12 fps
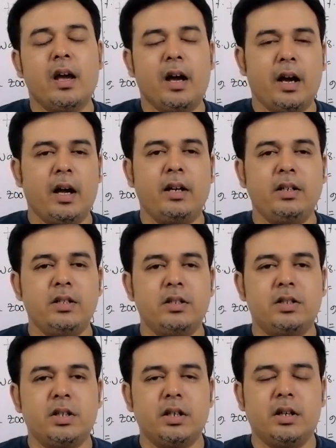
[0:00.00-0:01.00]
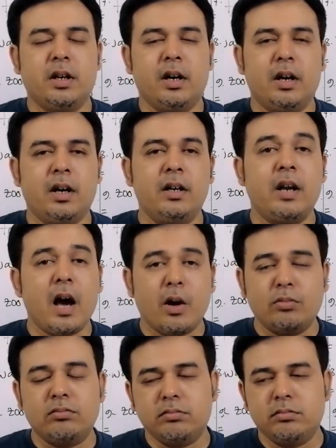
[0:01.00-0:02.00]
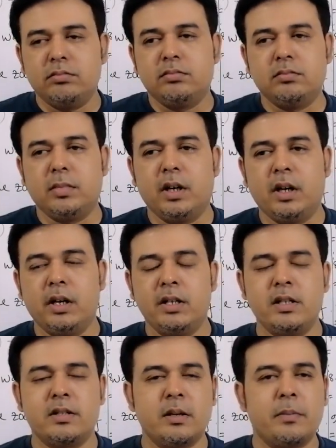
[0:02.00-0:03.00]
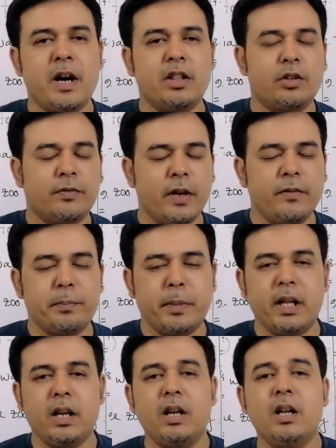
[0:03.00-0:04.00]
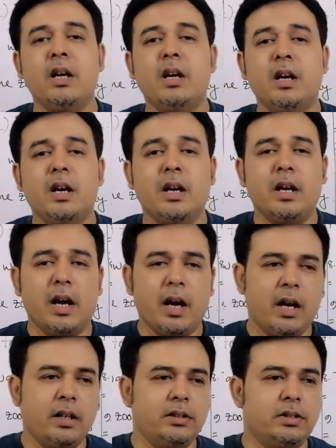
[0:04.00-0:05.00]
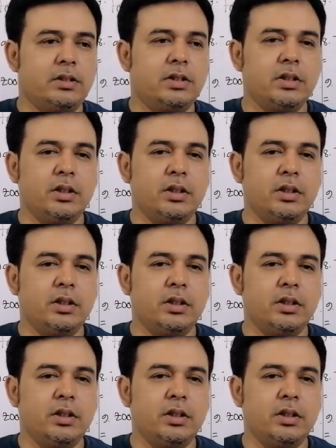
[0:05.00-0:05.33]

And now it is the month of April, and